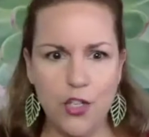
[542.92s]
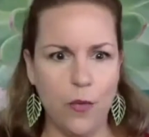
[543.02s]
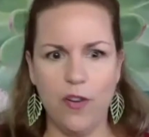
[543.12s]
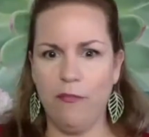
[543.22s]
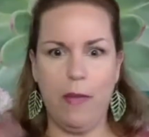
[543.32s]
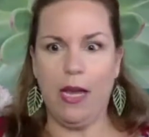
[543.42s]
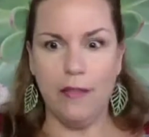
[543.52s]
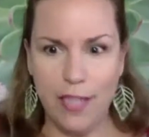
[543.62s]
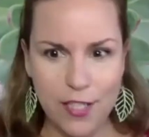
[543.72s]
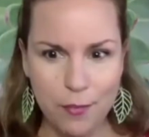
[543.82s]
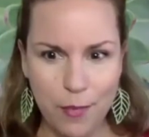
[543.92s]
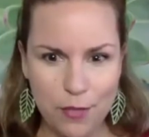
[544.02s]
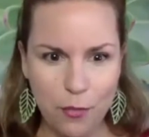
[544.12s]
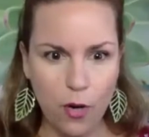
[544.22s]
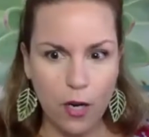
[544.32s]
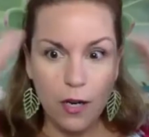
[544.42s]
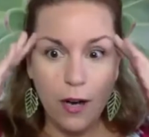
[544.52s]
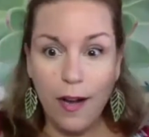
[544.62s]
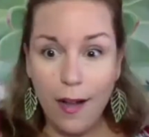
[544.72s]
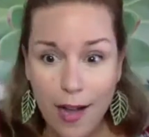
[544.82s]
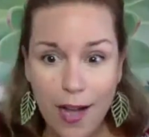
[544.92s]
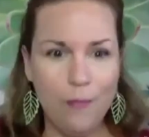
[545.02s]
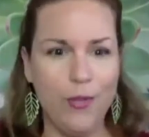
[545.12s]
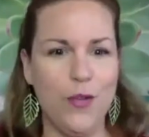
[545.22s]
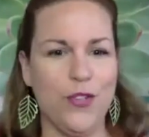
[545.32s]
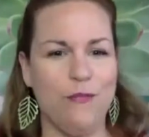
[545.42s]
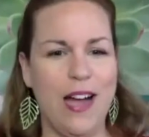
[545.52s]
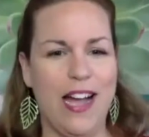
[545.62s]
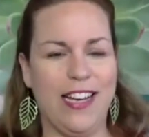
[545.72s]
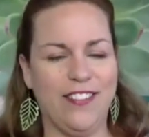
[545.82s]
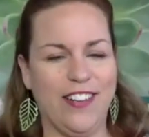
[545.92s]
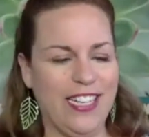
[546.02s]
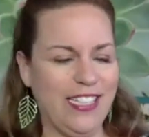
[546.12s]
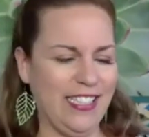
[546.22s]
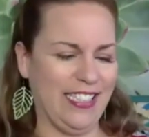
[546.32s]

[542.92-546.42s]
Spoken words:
year, I would have made this much more. Ah, blows their mind, right?